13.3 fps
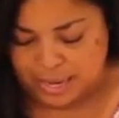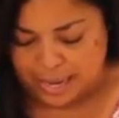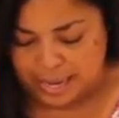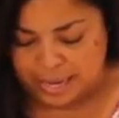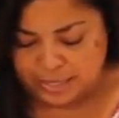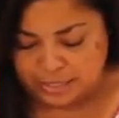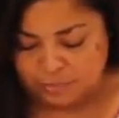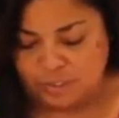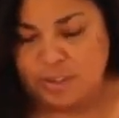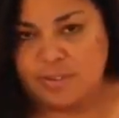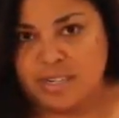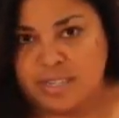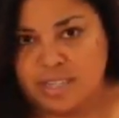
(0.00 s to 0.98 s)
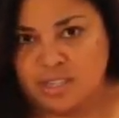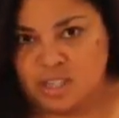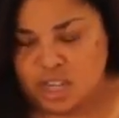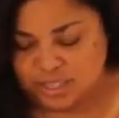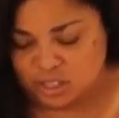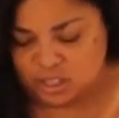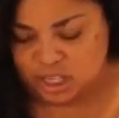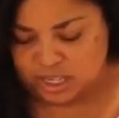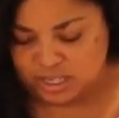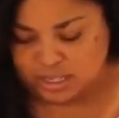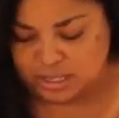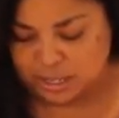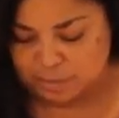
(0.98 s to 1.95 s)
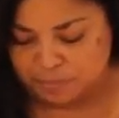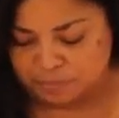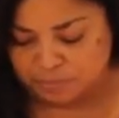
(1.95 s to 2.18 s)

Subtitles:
And if you have any suggestions,